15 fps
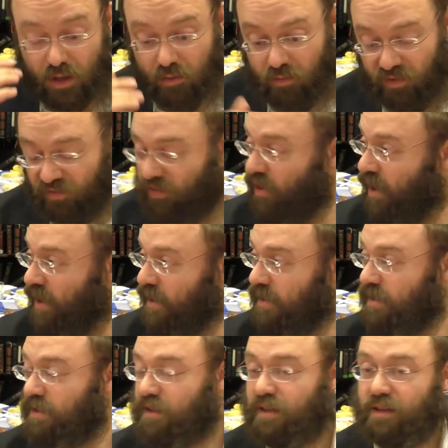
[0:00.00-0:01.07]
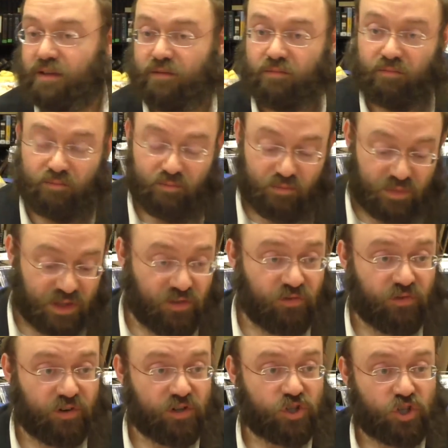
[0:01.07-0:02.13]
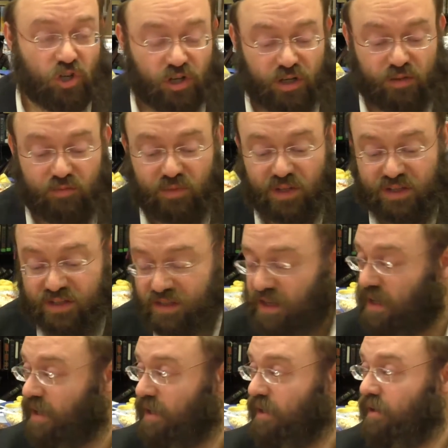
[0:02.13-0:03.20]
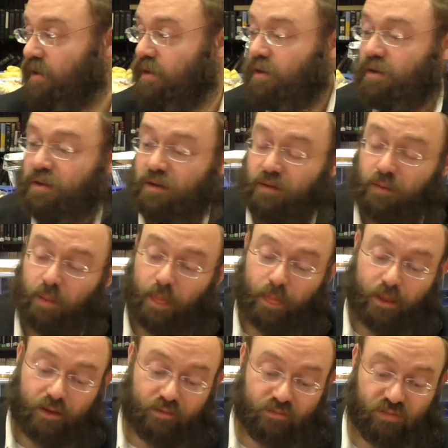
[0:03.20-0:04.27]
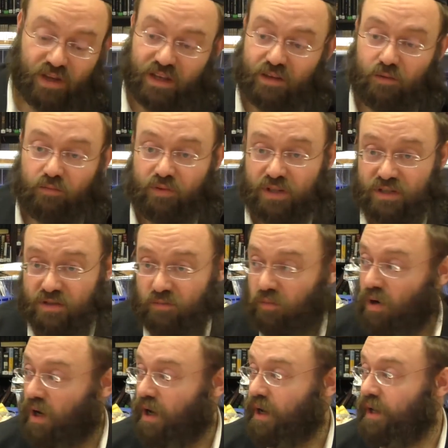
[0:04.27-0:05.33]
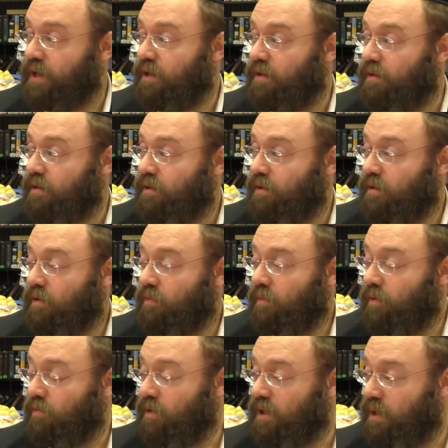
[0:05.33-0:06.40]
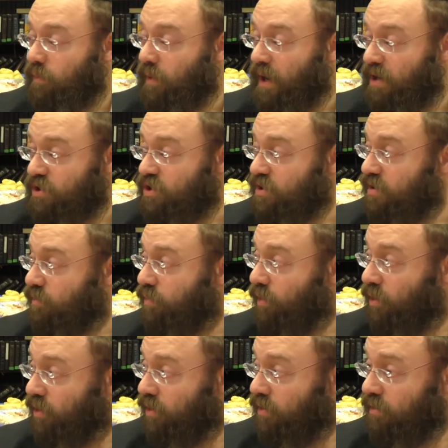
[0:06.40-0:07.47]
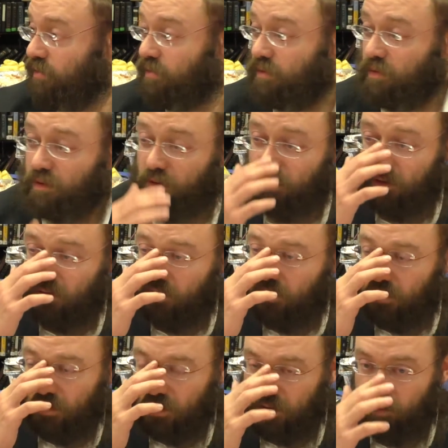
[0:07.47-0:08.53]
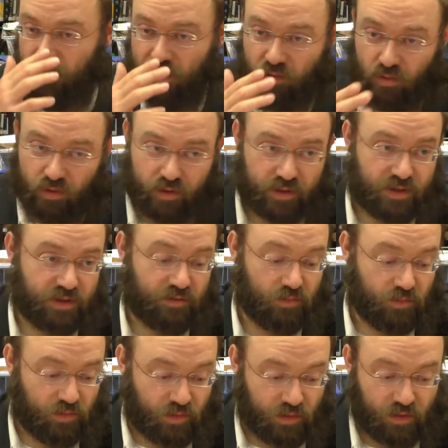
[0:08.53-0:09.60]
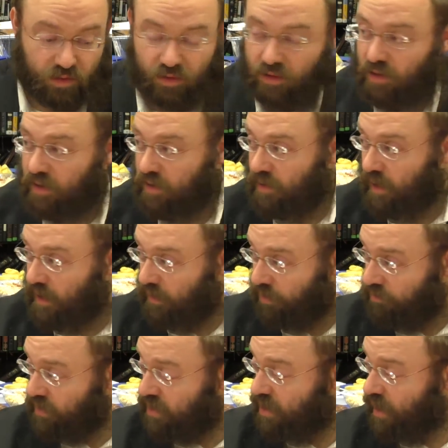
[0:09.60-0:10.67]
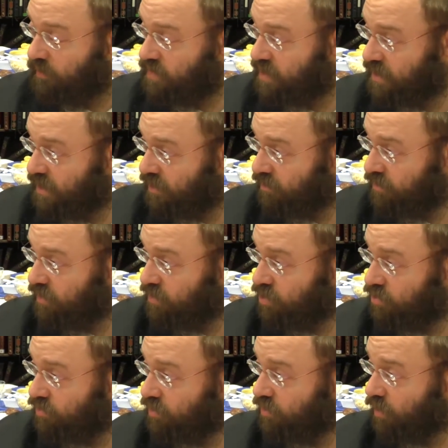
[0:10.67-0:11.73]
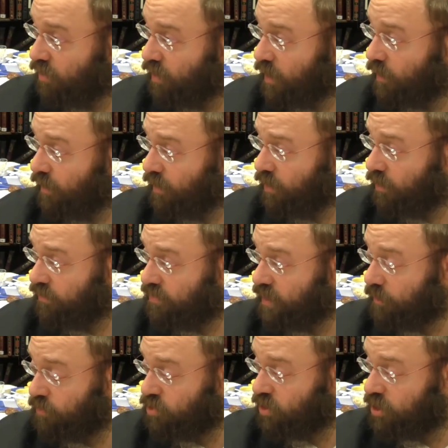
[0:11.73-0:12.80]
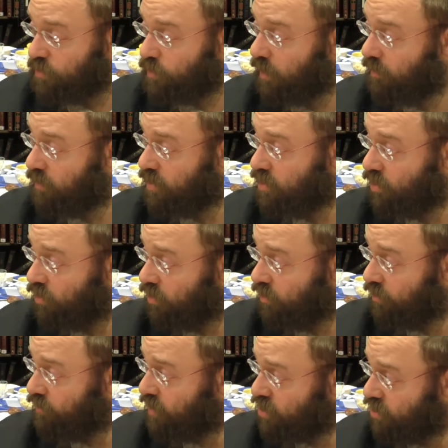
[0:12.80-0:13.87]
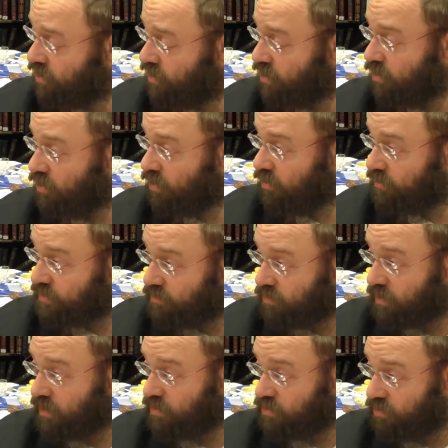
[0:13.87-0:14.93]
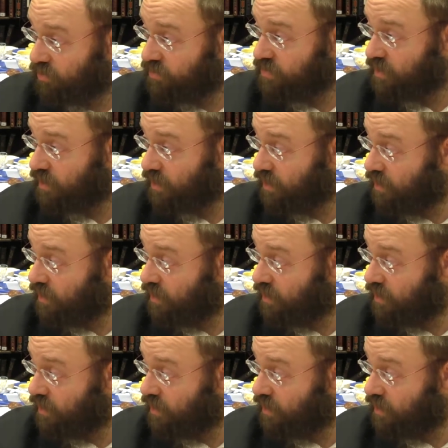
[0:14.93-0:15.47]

We find um, different Rishonim that say that the reason why we read the Pasha Sapora is because uh, three times a year the Jew go, goes up, Sholosh Bashani Yerochel Jew goes,